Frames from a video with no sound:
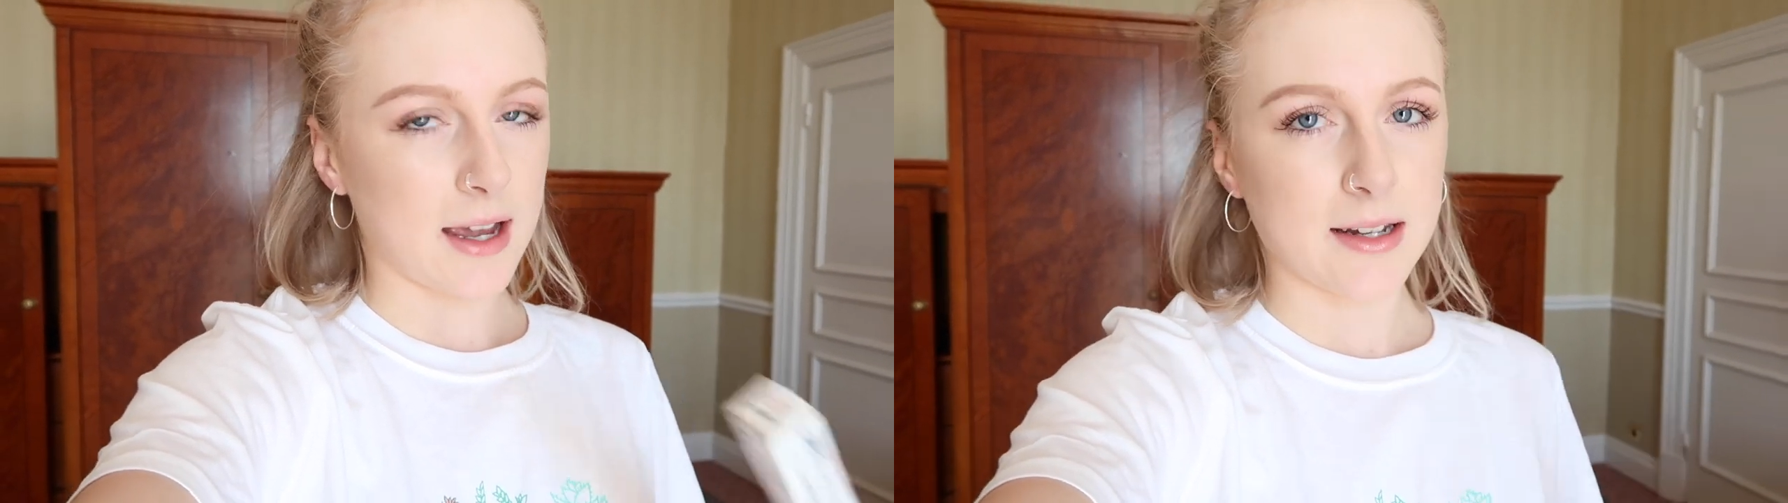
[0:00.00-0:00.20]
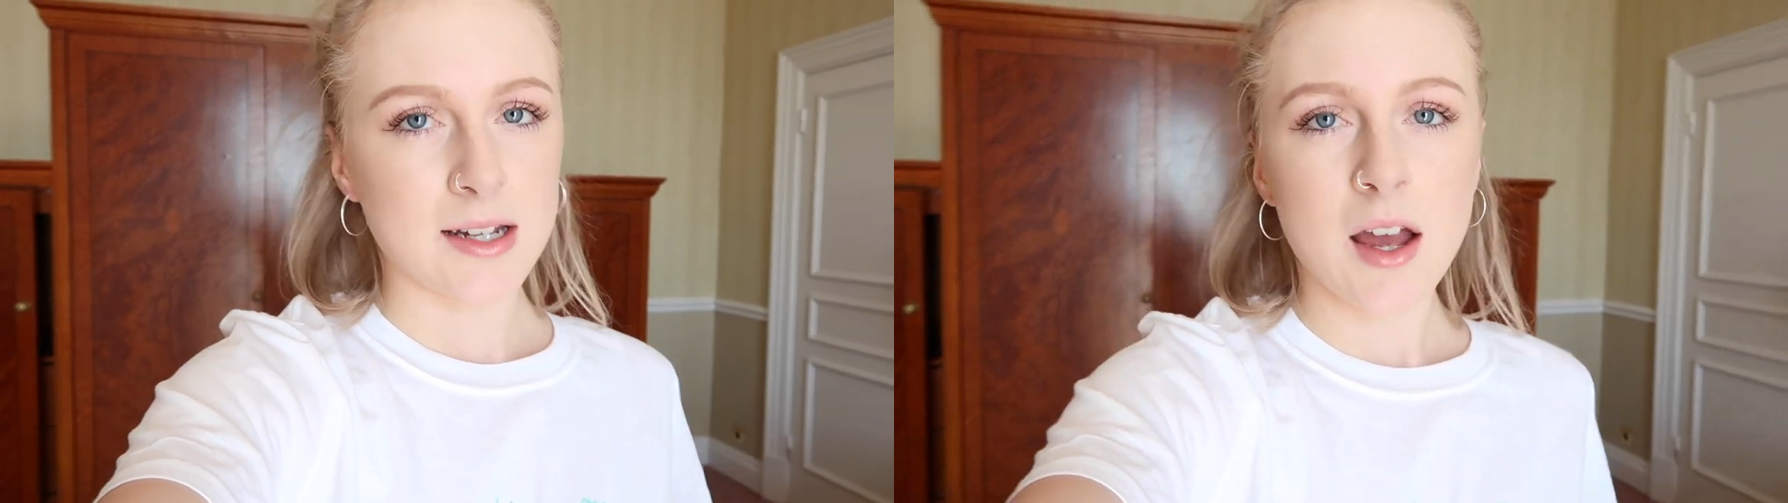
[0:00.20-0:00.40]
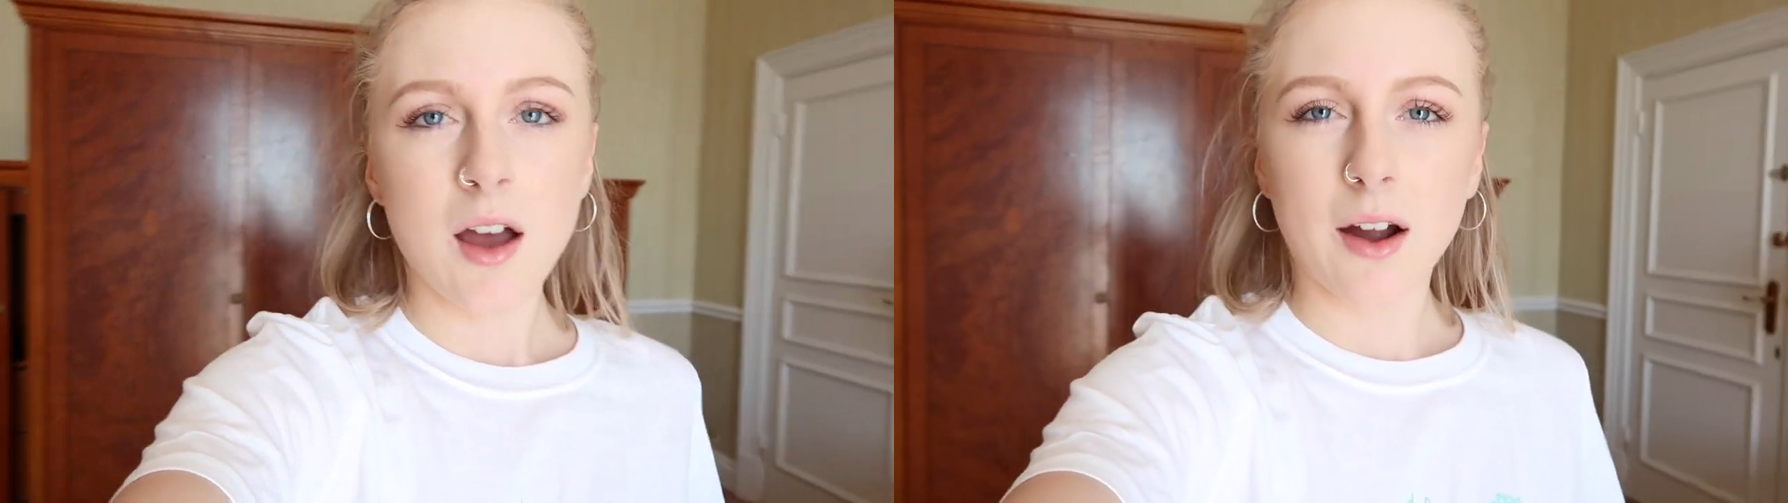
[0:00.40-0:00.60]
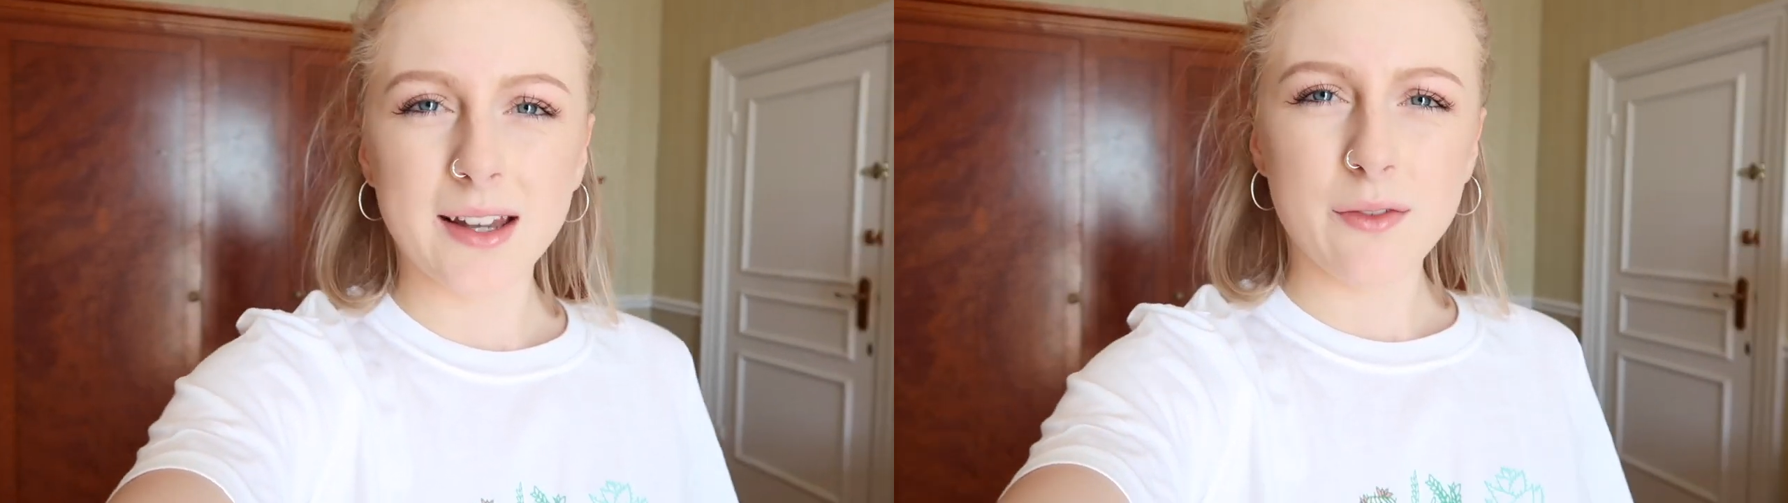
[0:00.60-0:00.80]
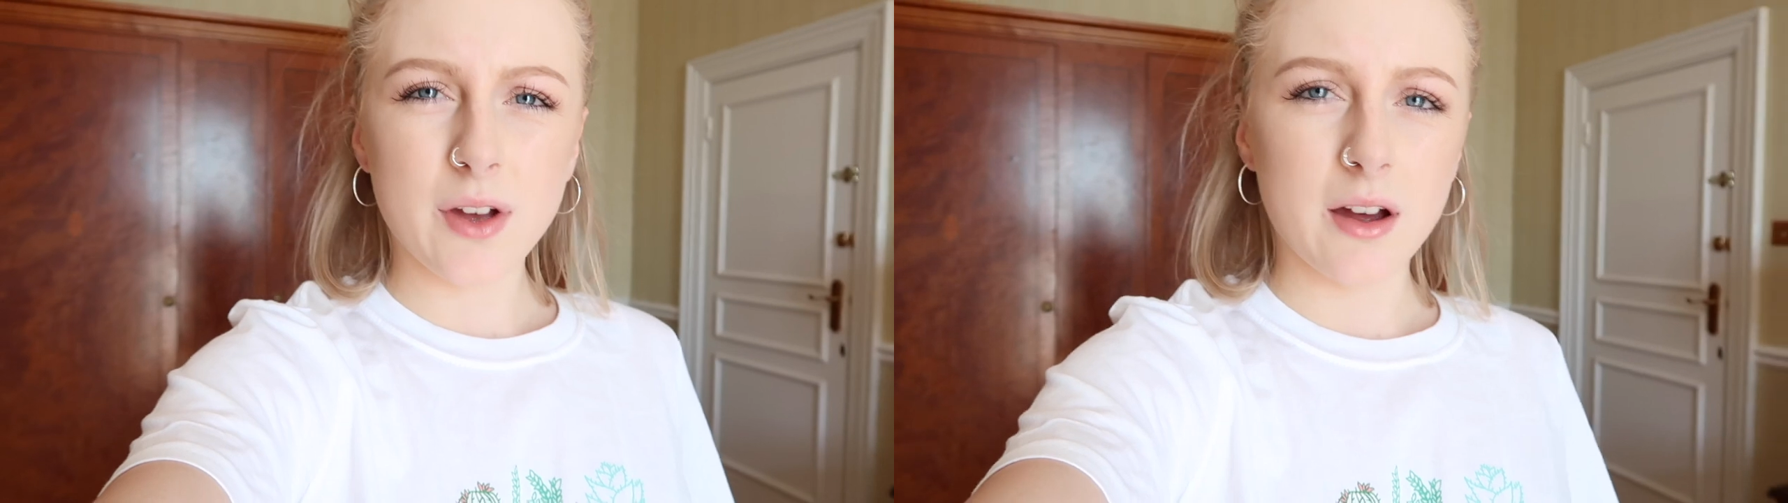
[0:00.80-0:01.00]
and
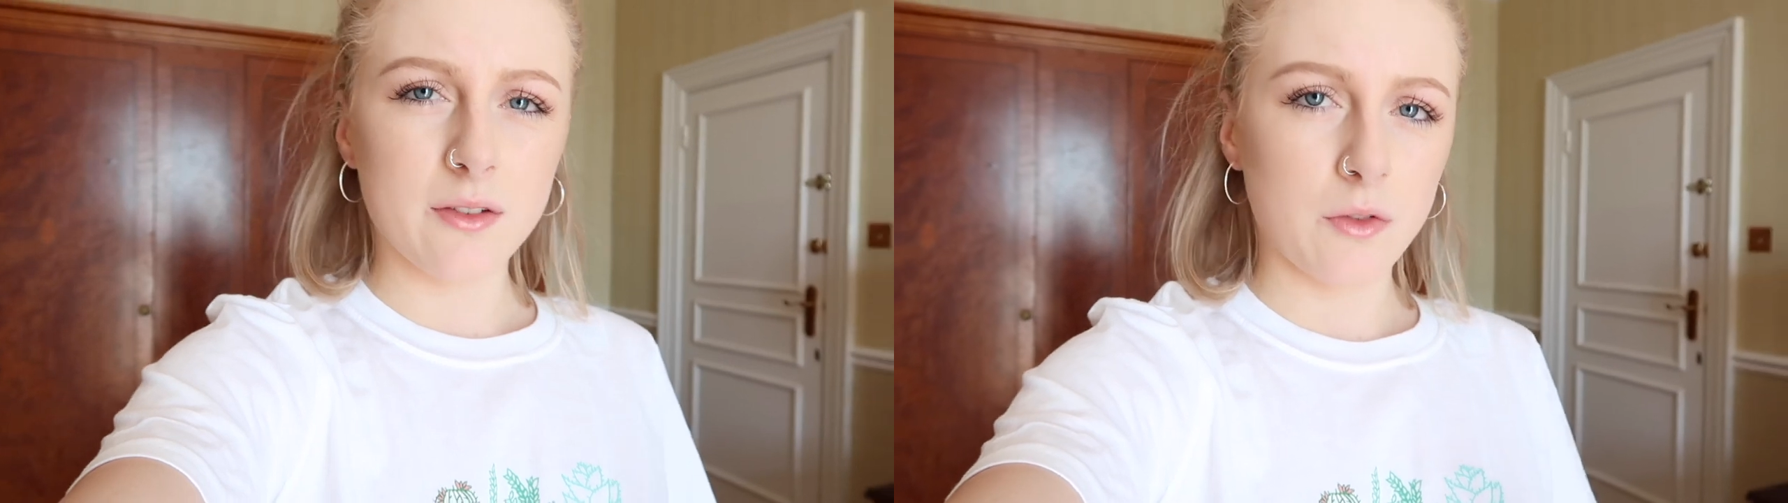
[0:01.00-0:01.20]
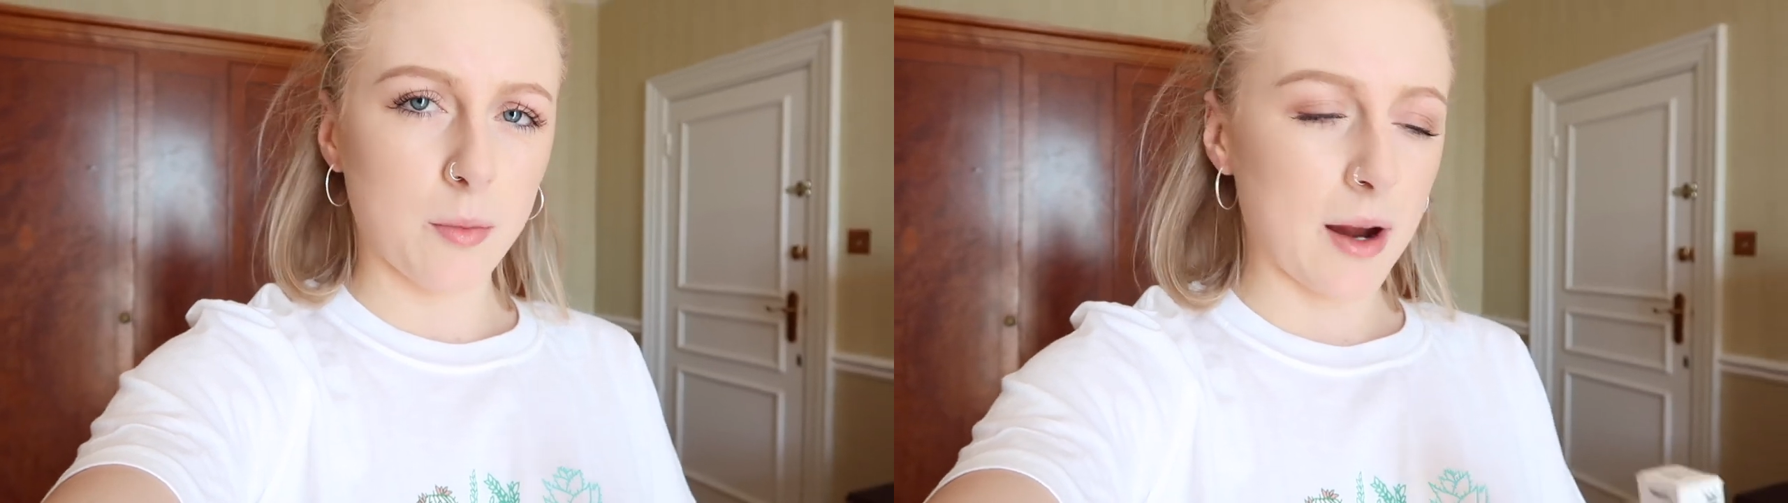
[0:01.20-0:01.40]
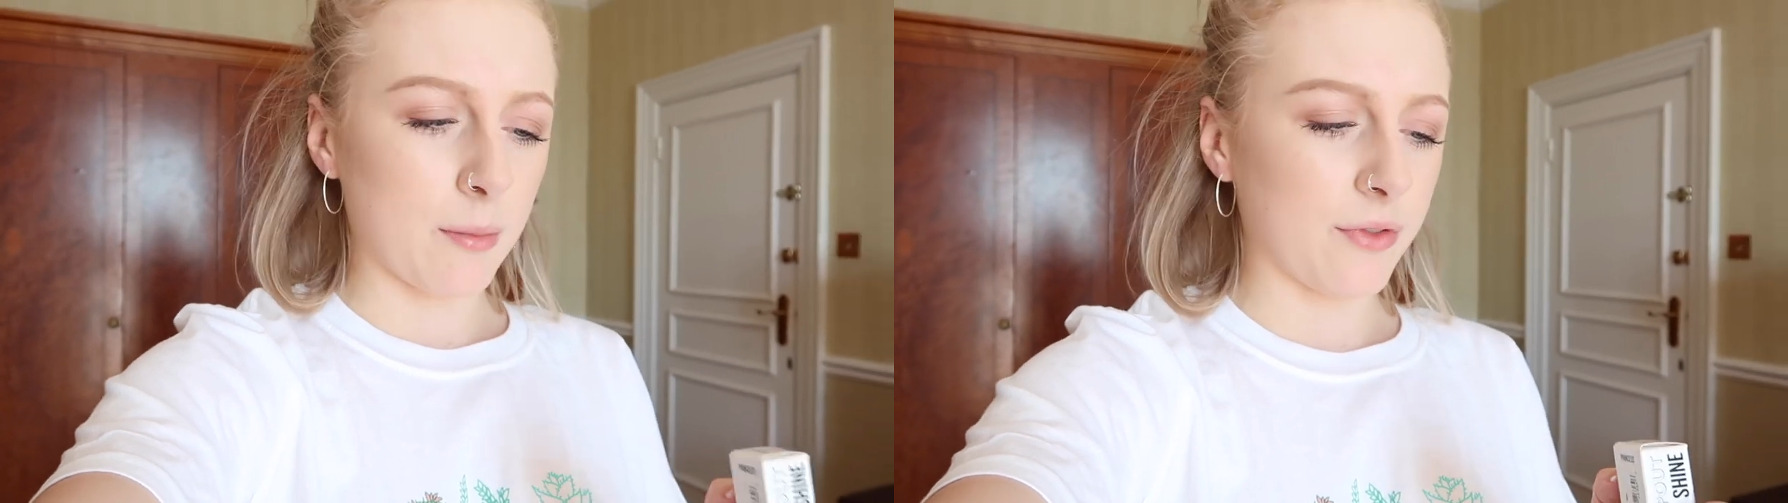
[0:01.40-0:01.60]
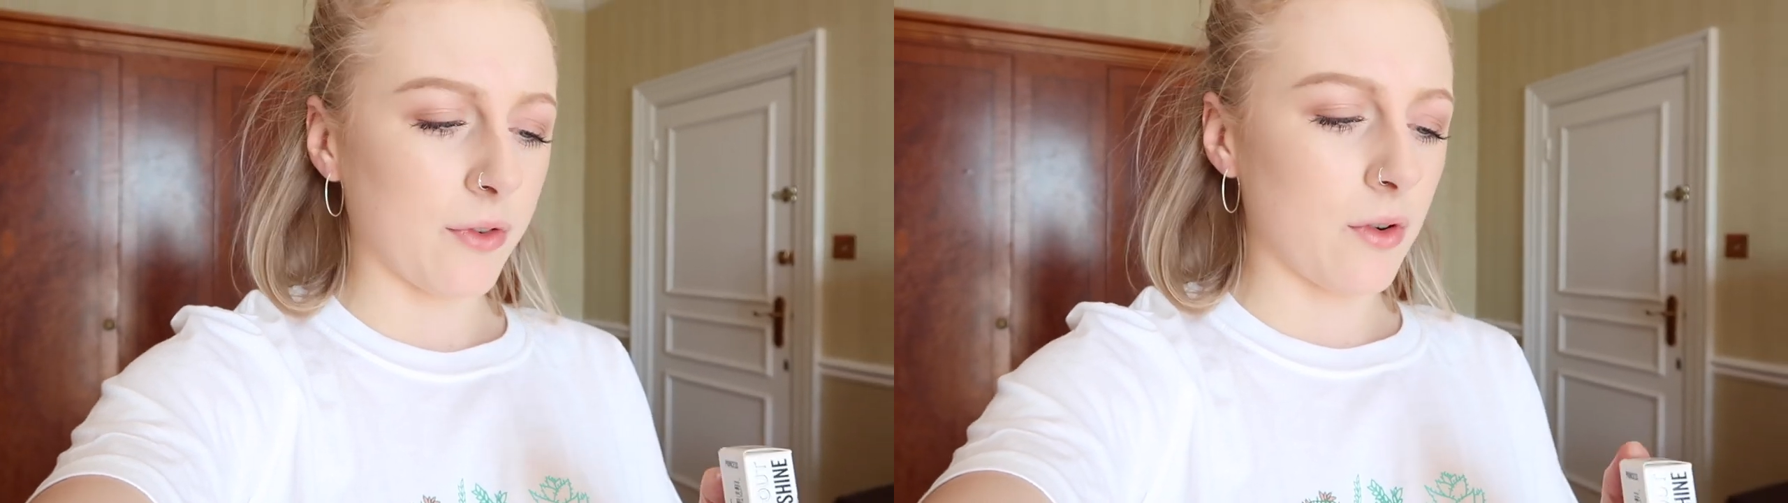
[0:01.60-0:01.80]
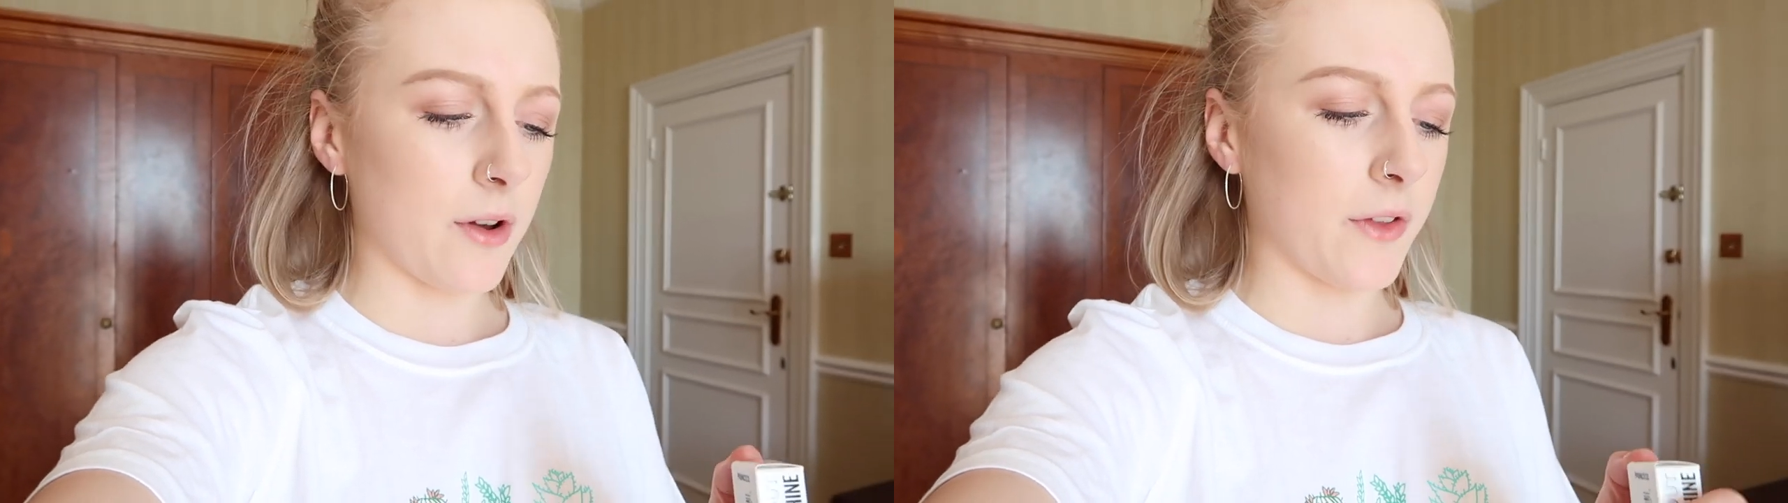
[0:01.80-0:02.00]
I'd never heard of the brand before,